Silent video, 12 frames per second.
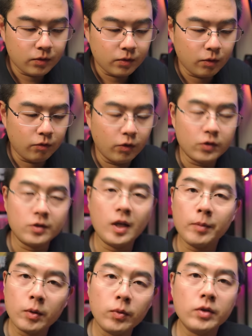So for
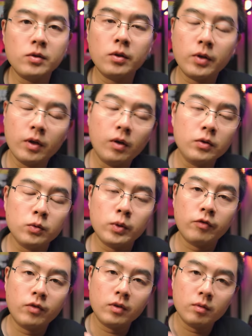Snappy Wizard, you can also
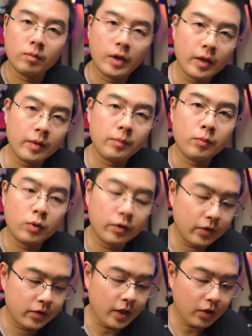refer to my
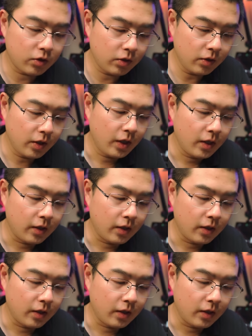previous section